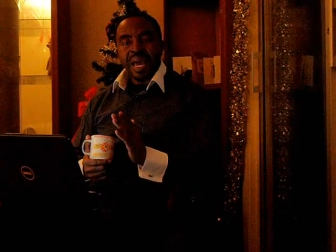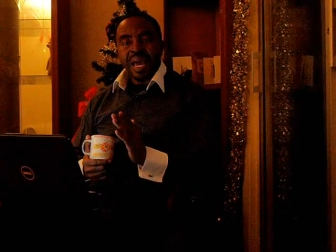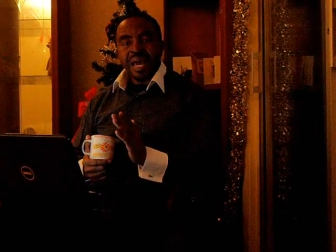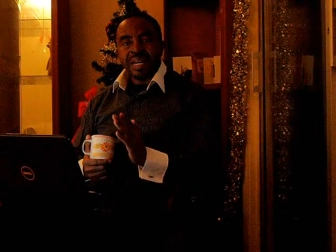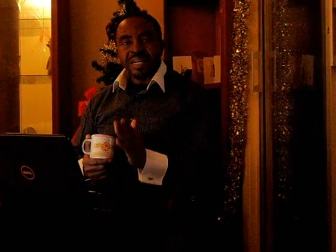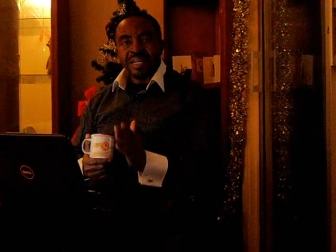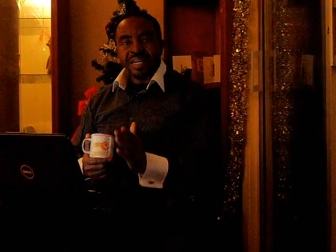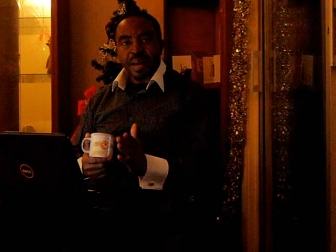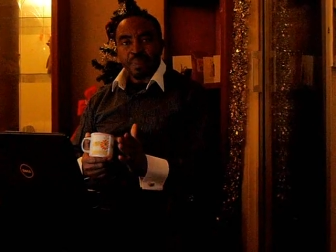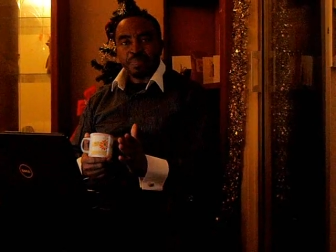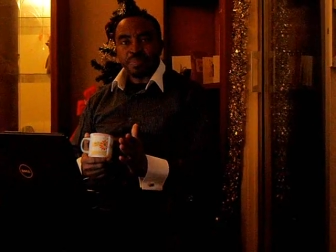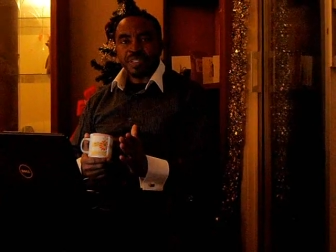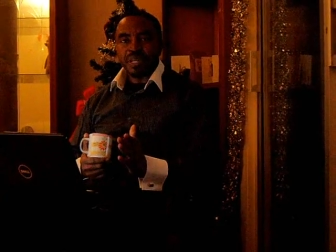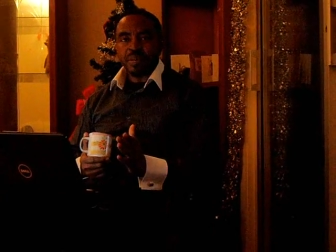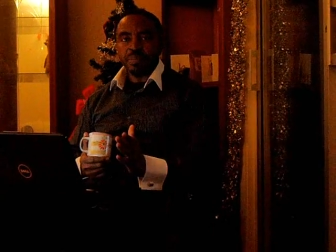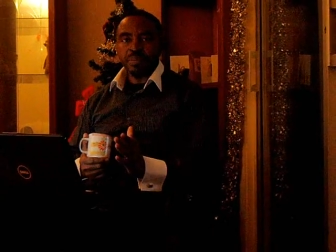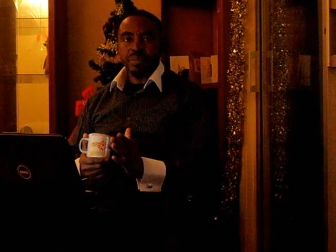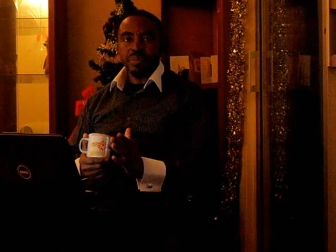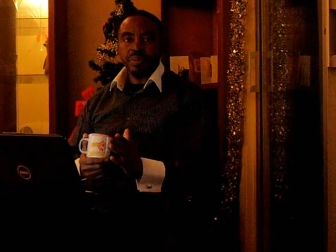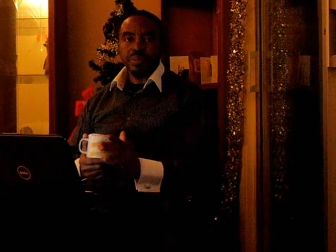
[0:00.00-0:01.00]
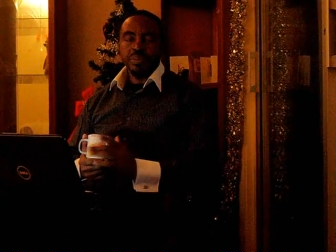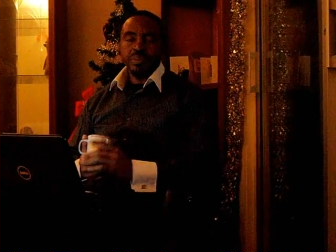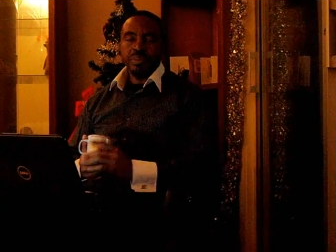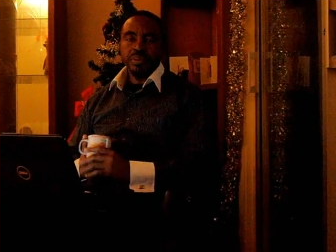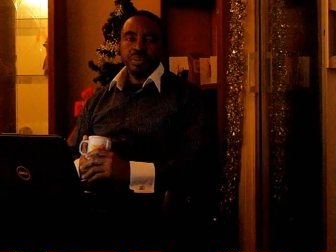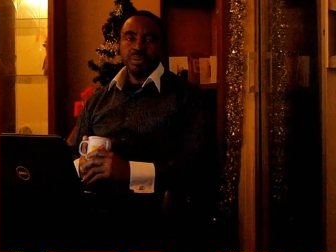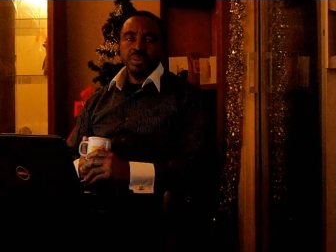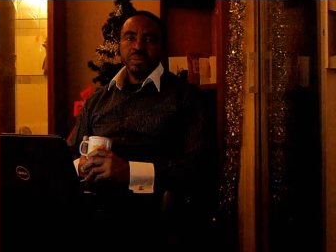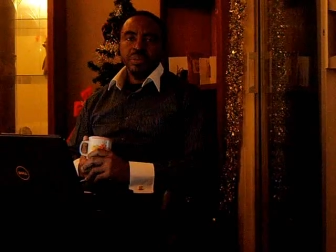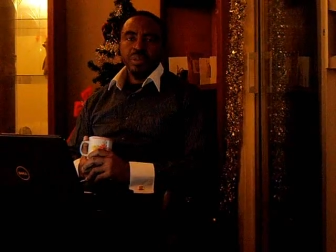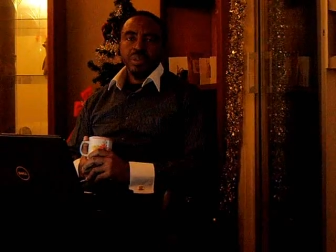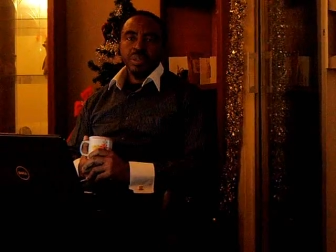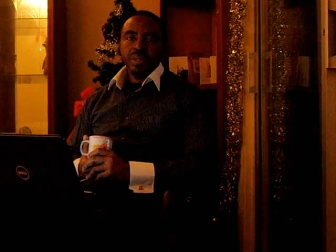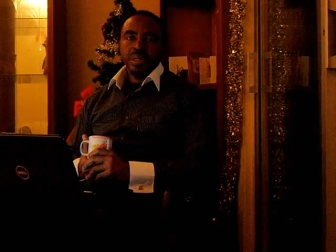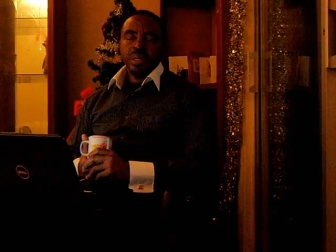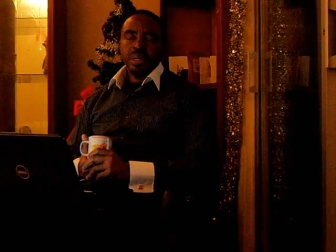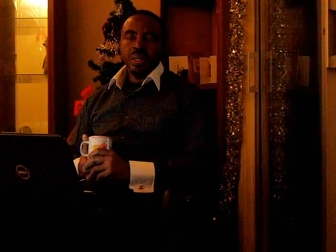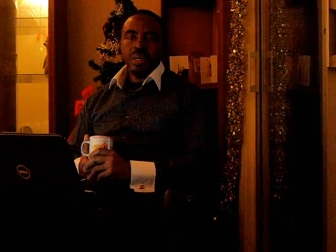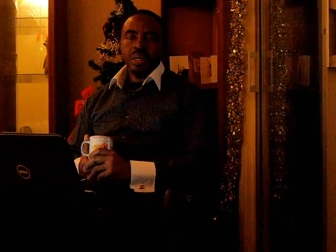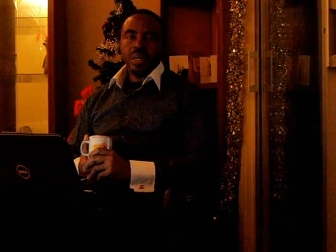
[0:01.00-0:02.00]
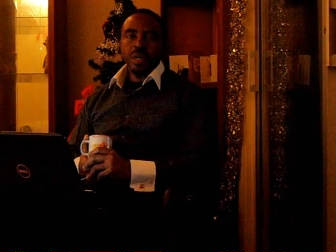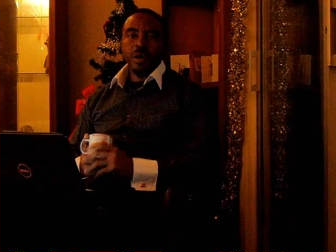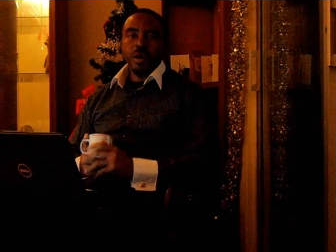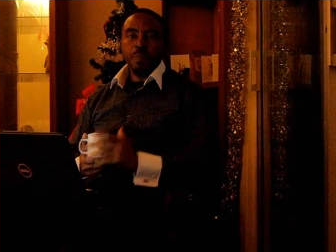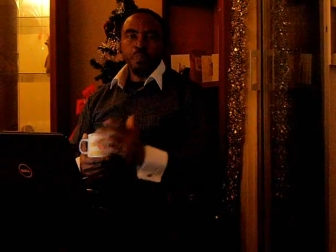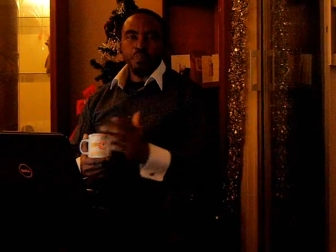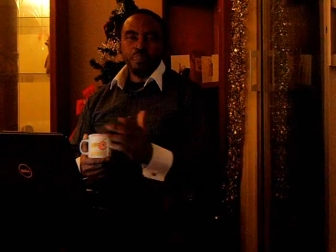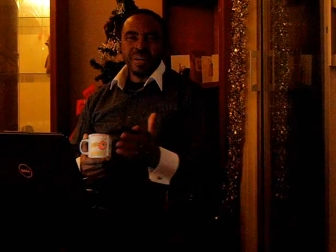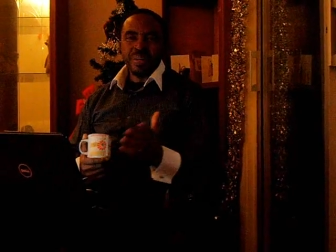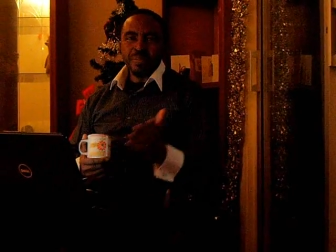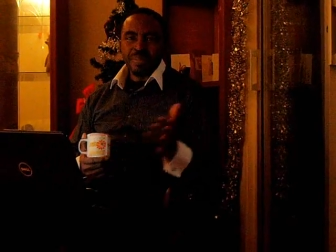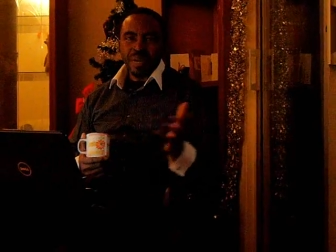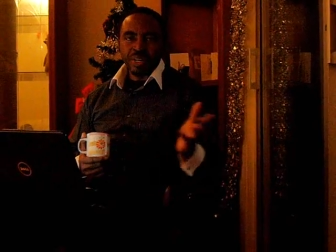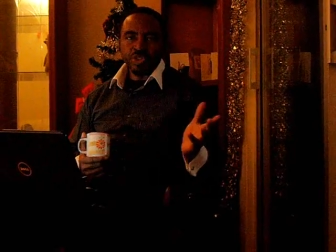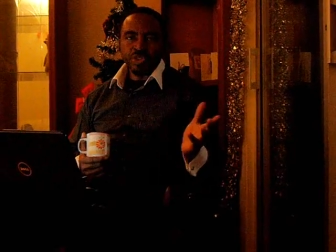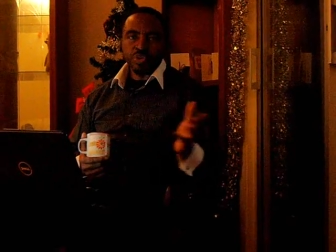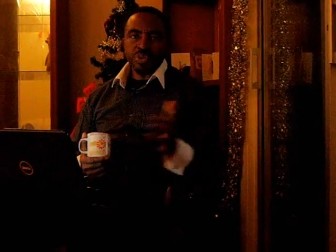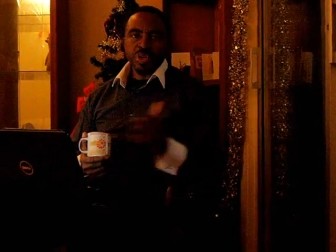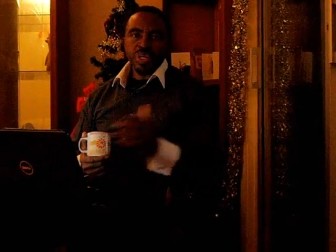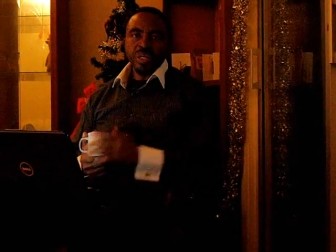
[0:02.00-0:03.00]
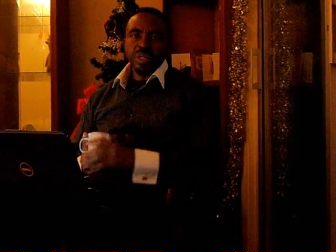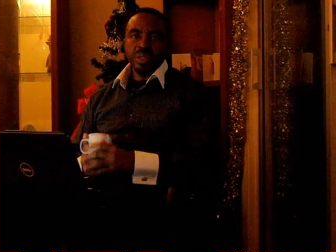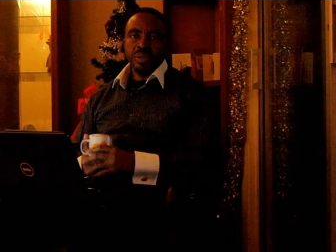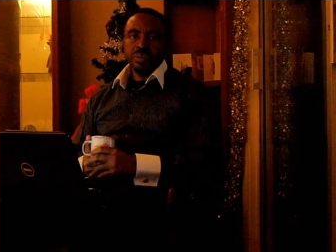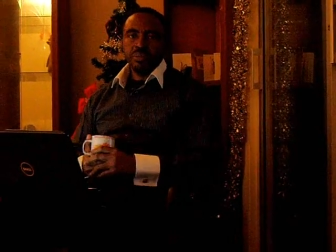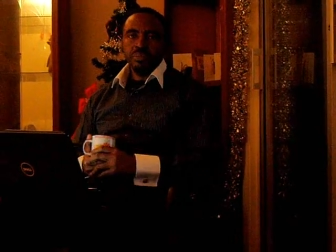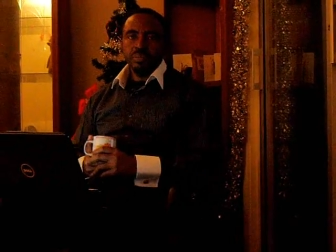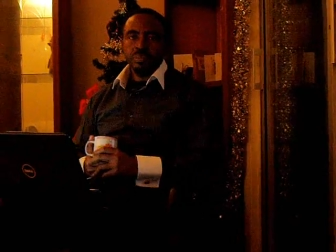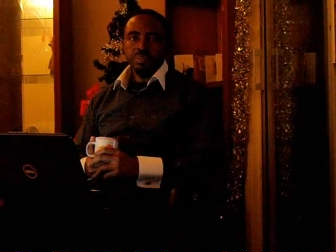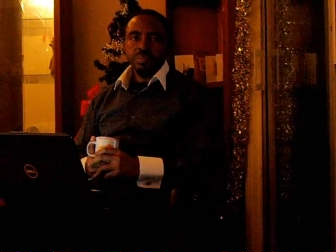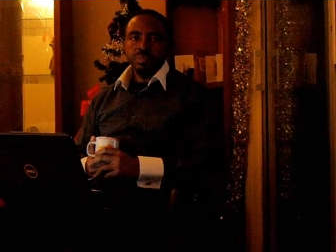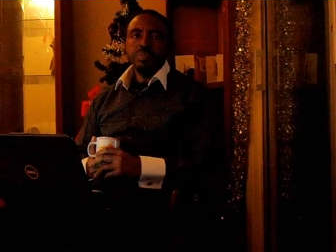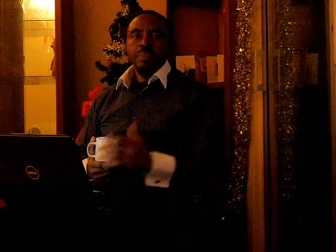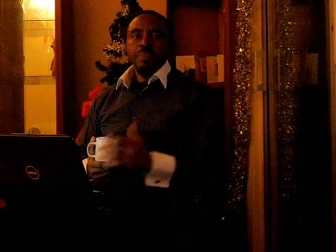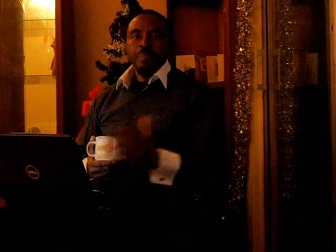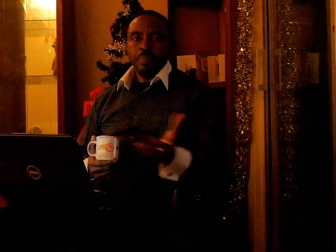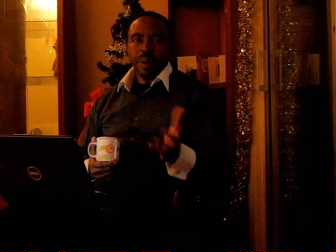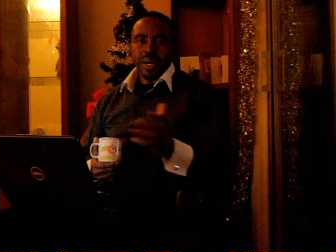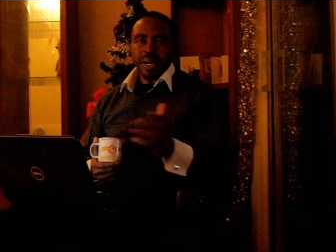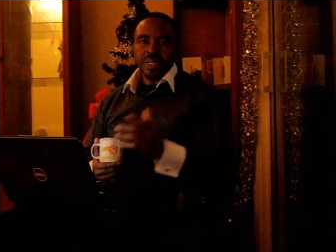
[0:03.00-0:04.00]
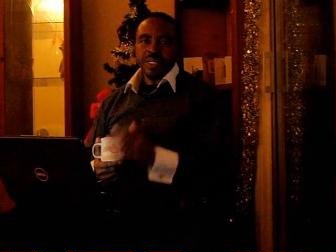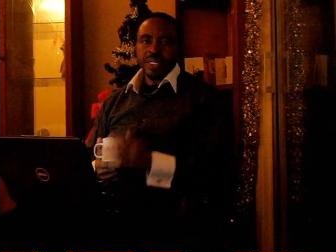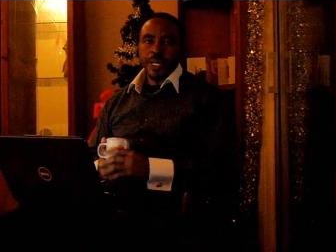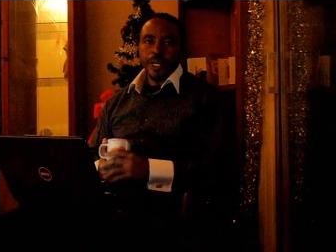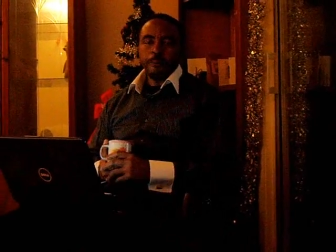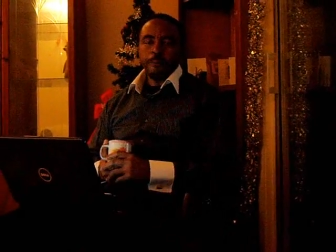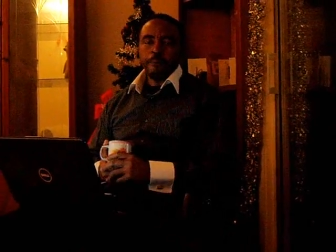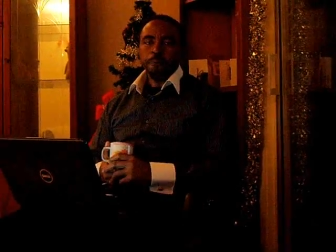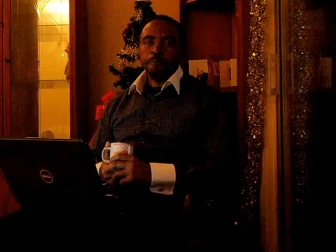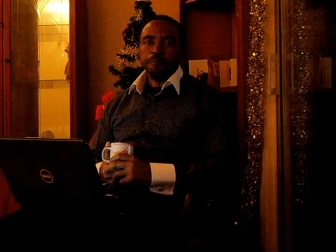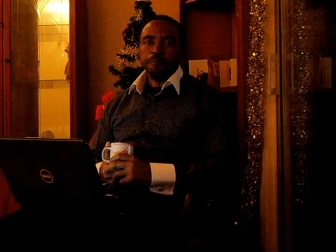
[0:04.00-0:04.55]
adaptable, complementary partner.